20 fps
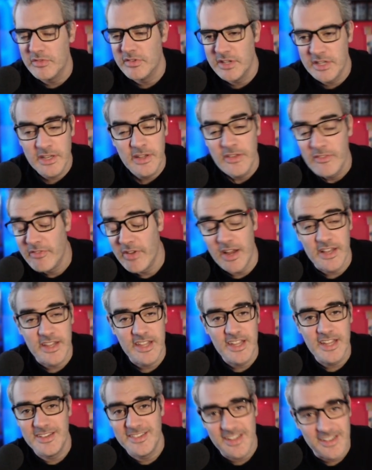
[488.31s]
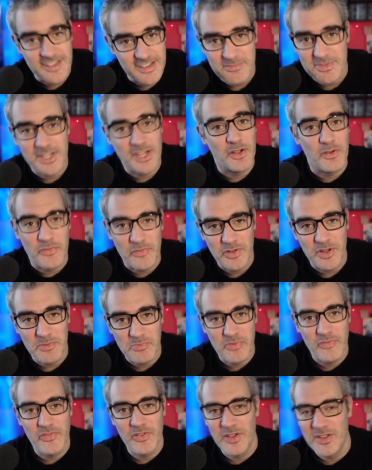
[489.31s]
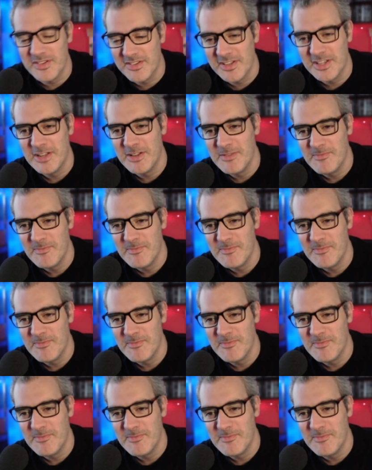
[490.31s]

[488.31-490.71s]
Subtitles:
In fact, he says himself he prefers